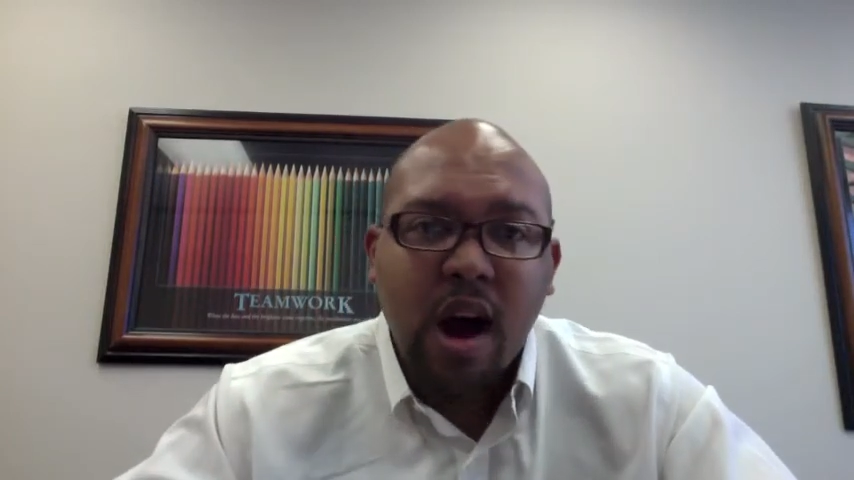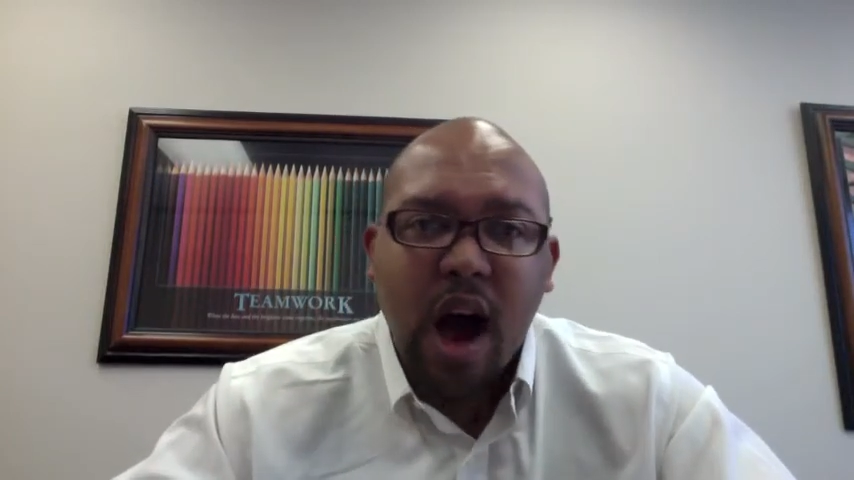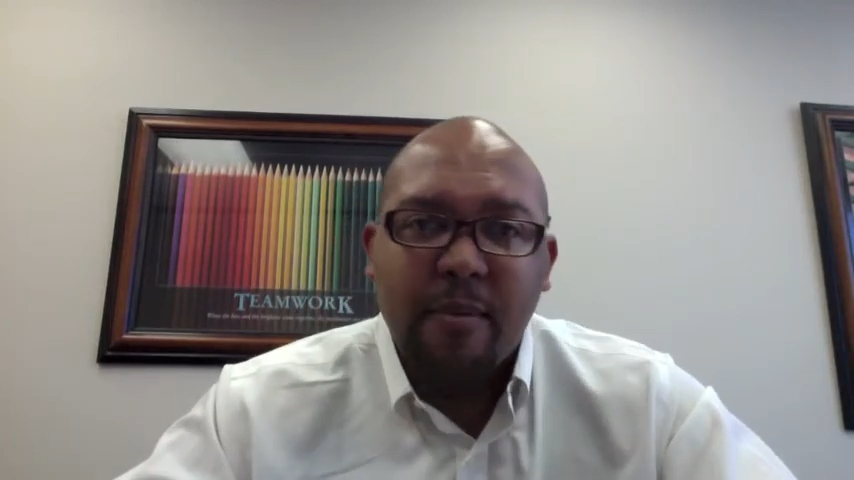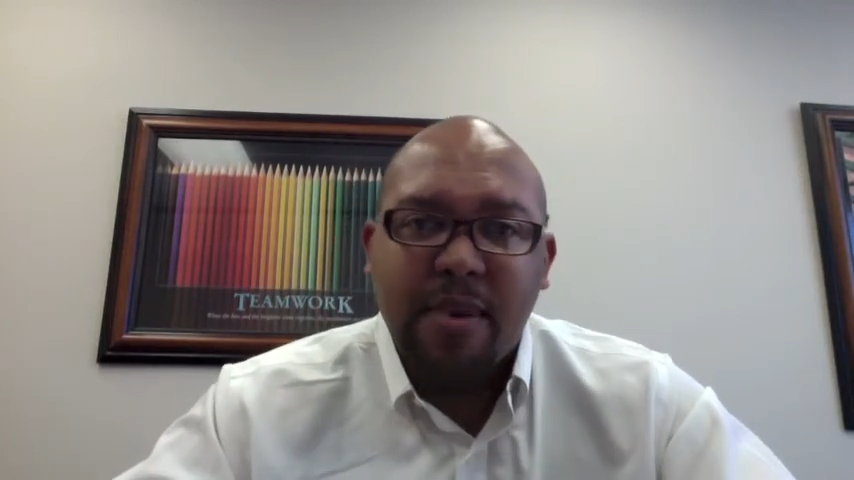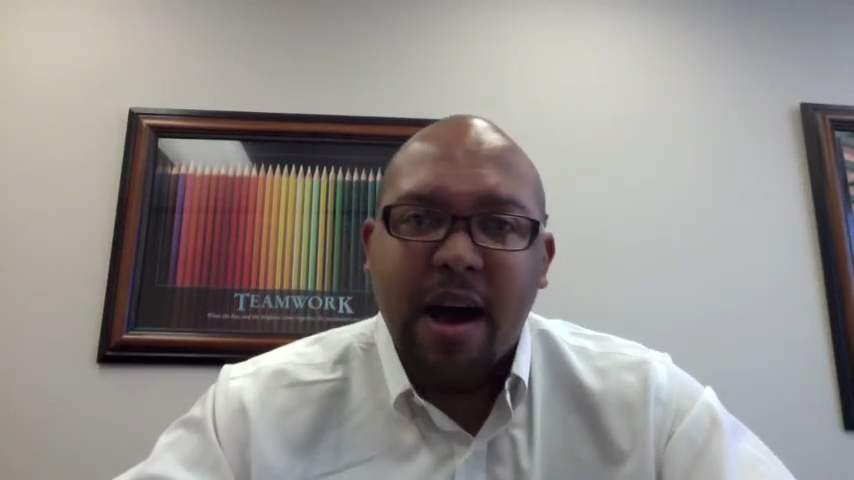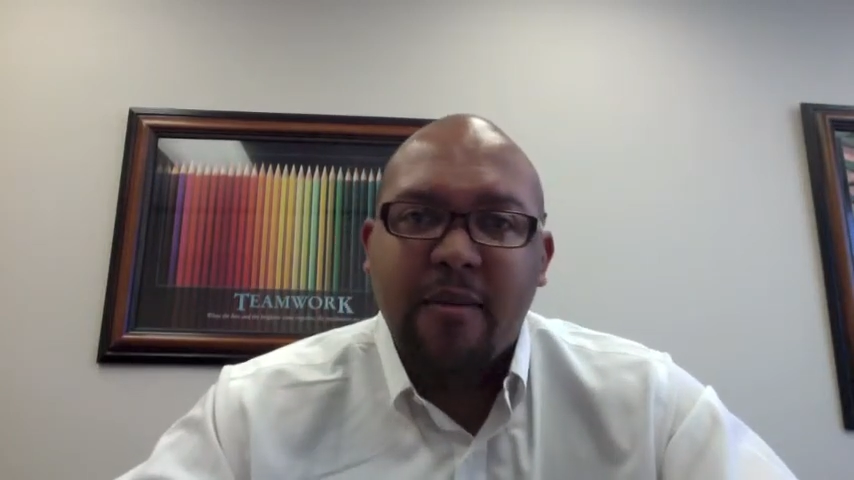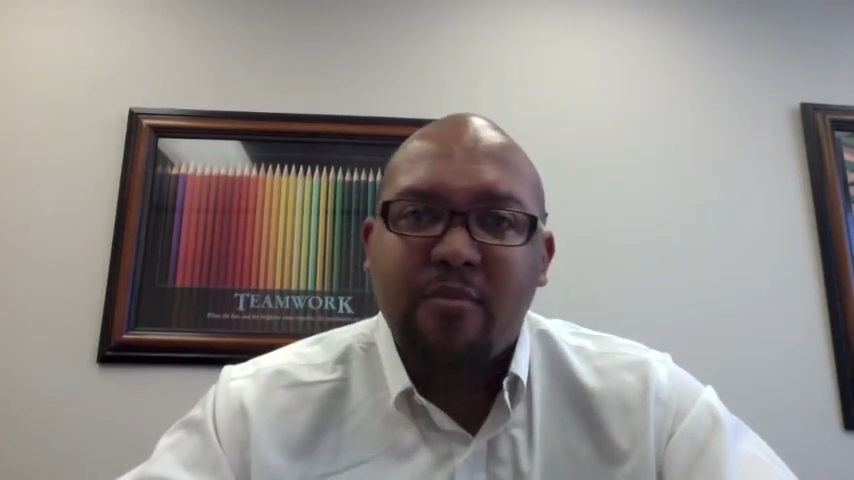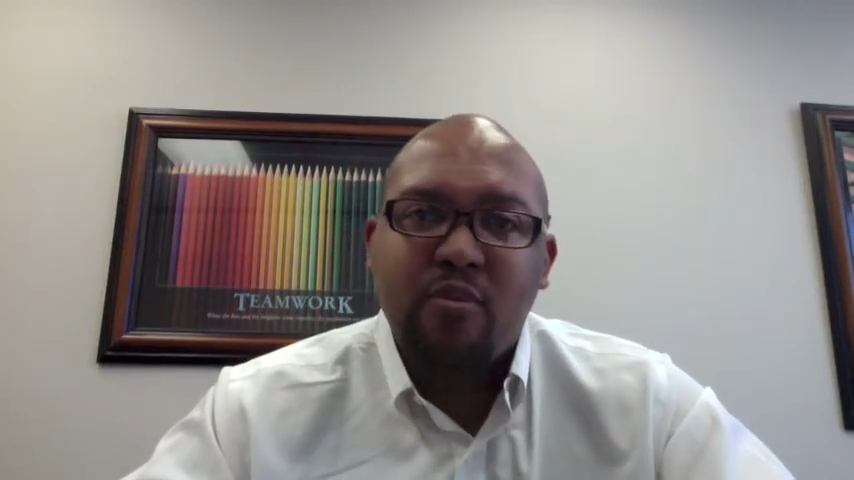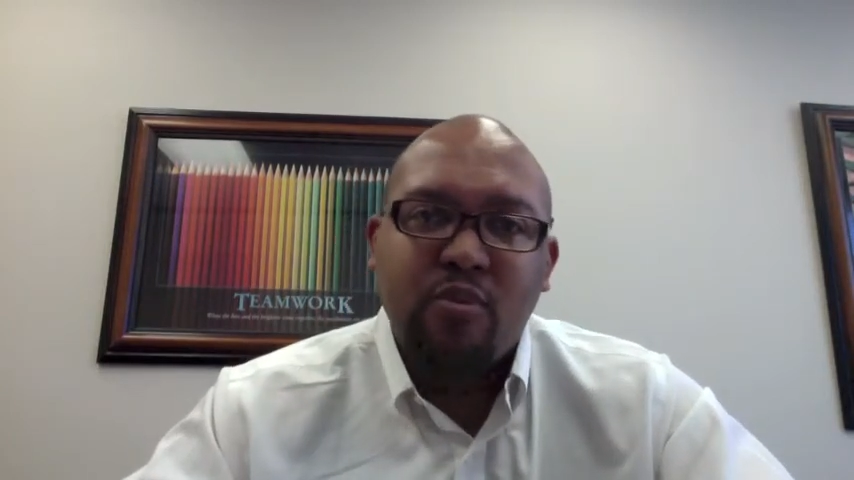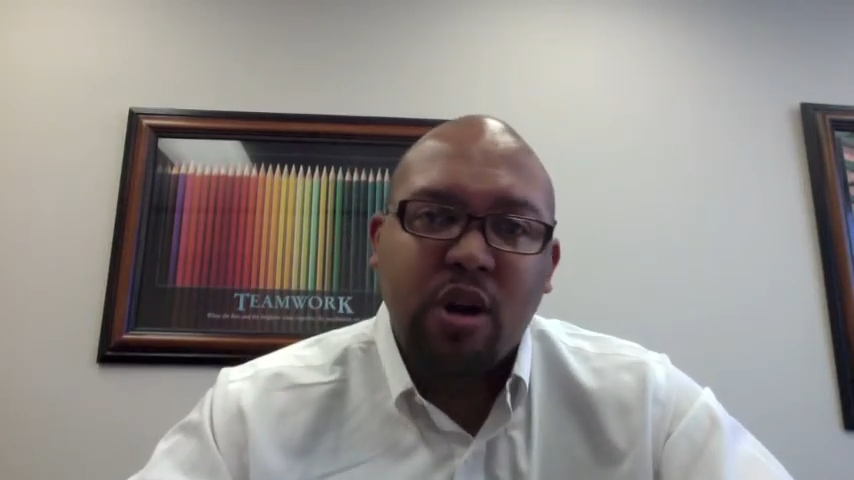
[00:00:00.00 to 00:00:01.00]
um, by
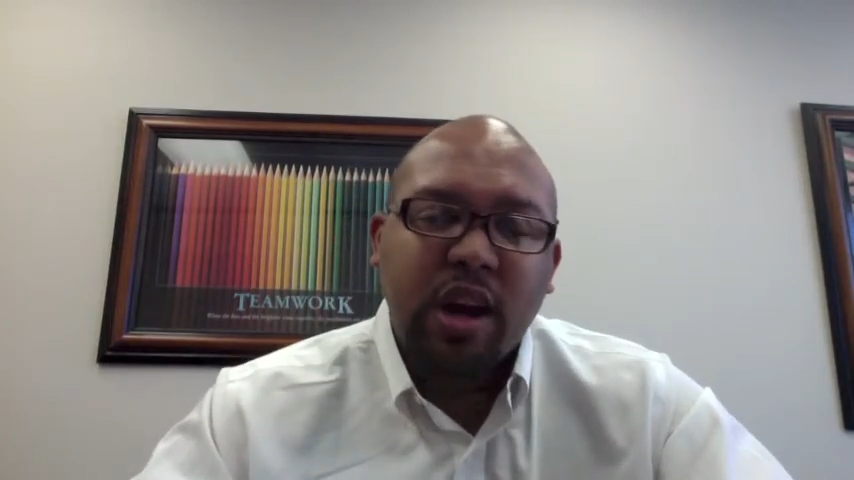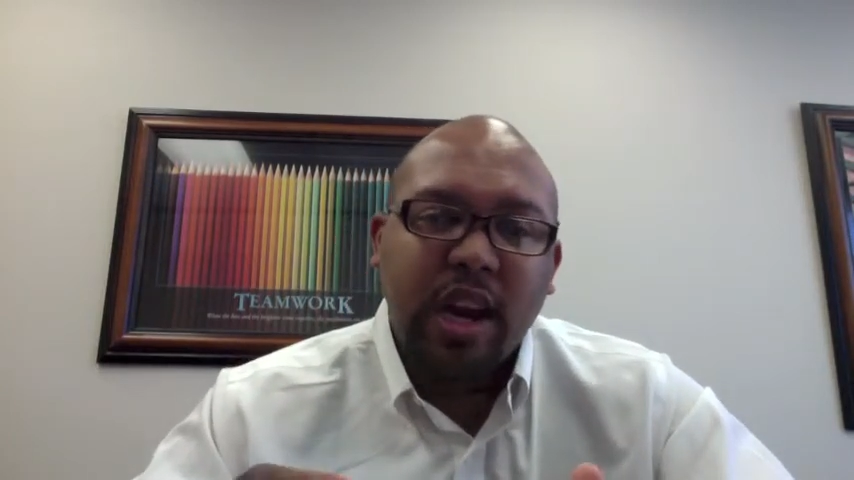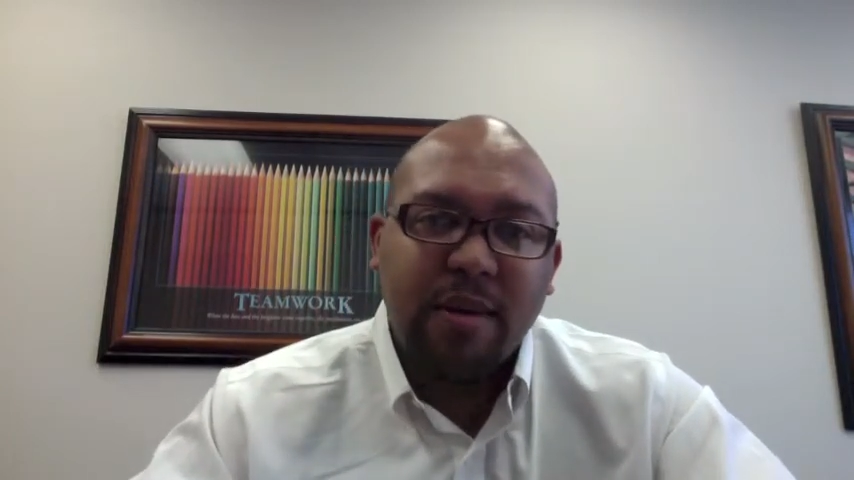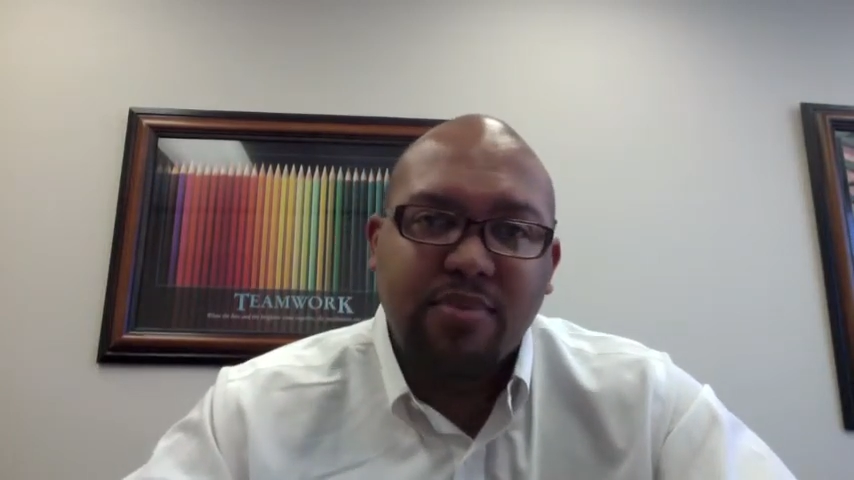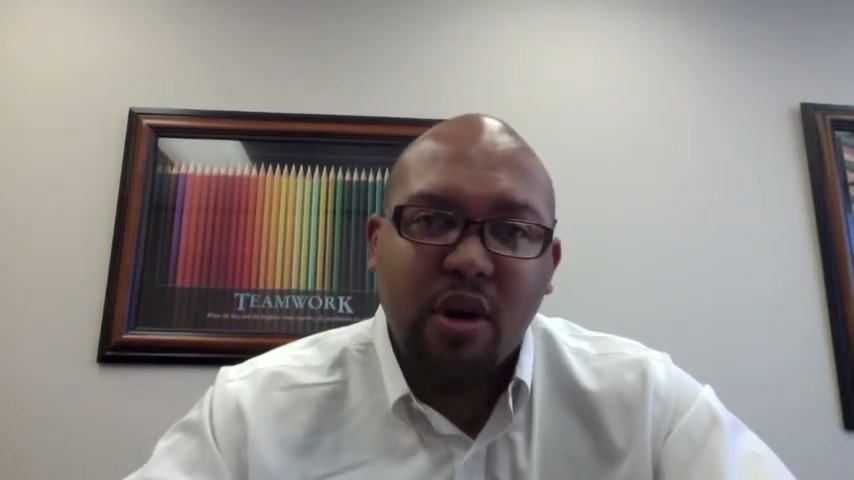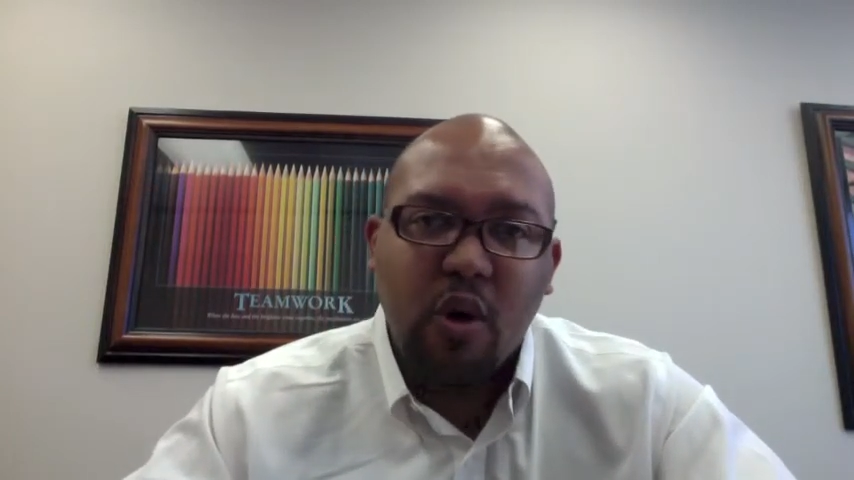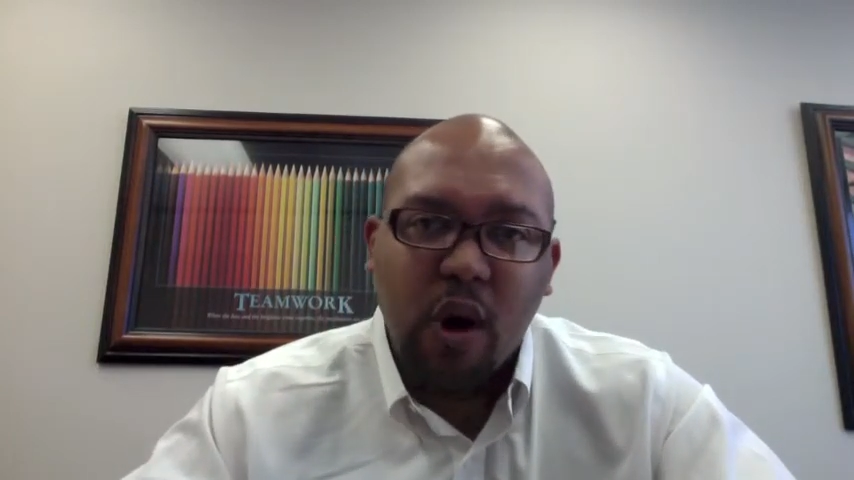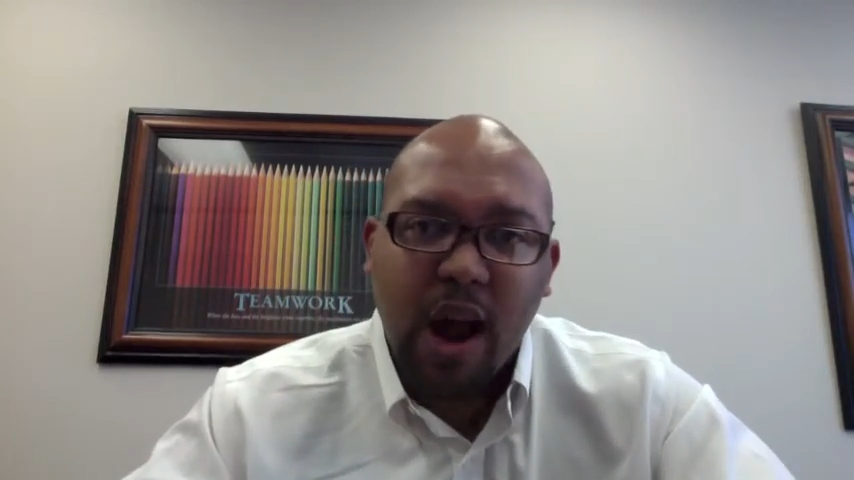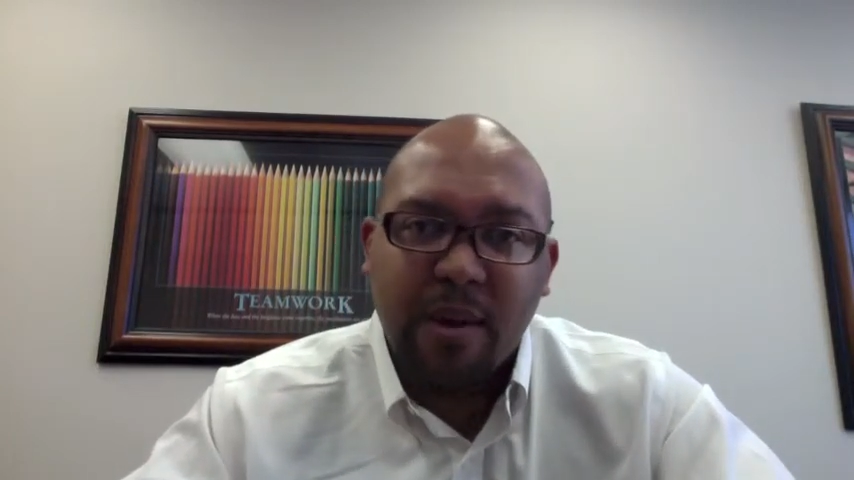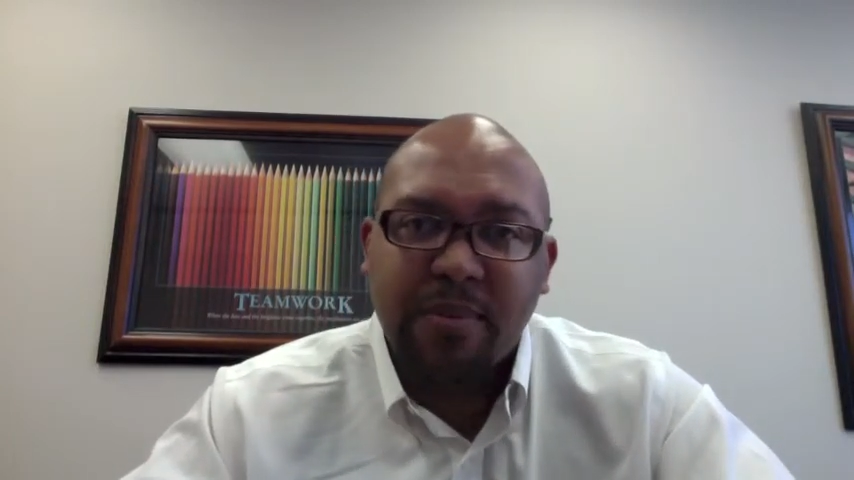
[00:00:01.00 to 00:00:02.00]
bringing in
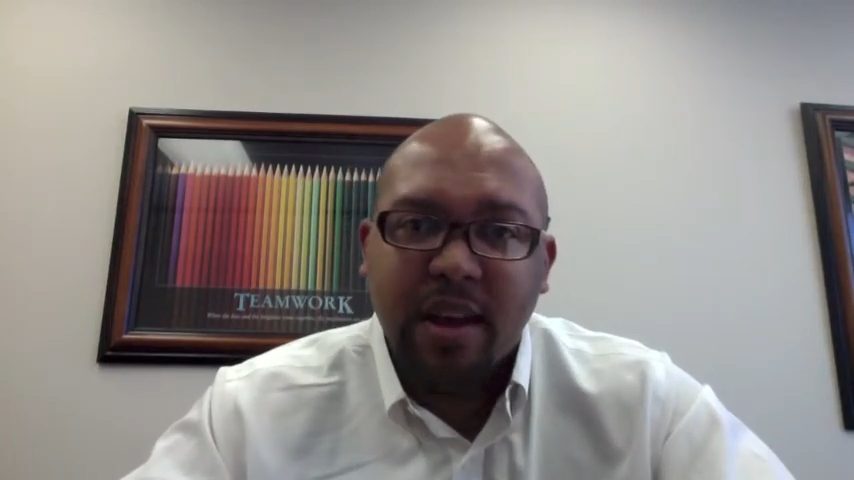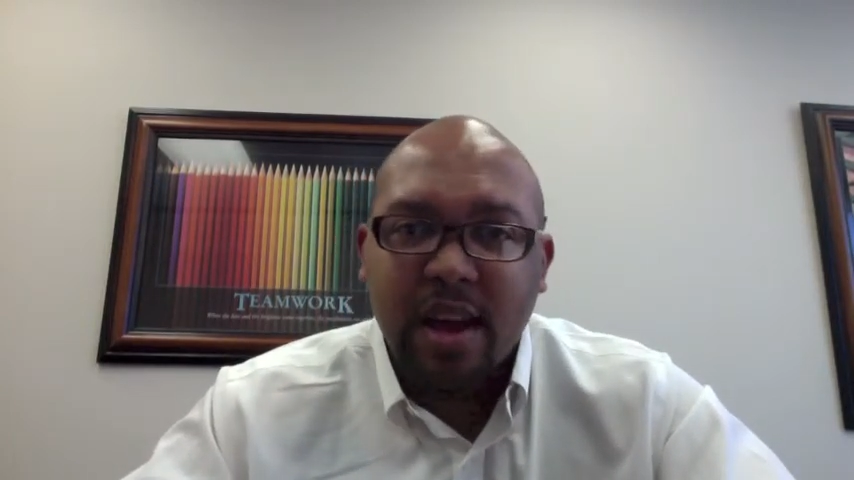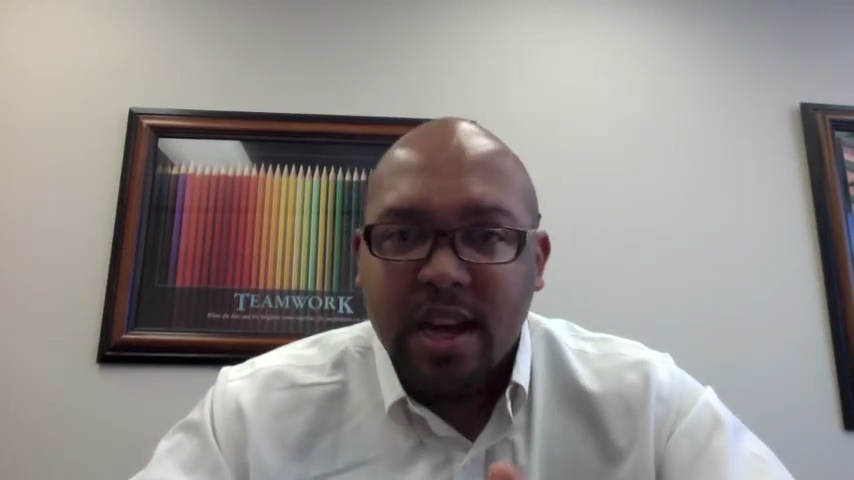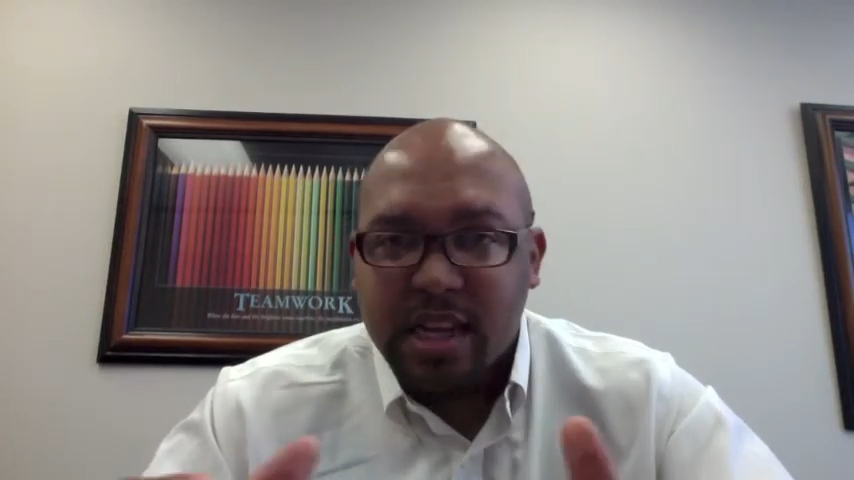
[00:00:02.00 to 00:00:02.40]
programs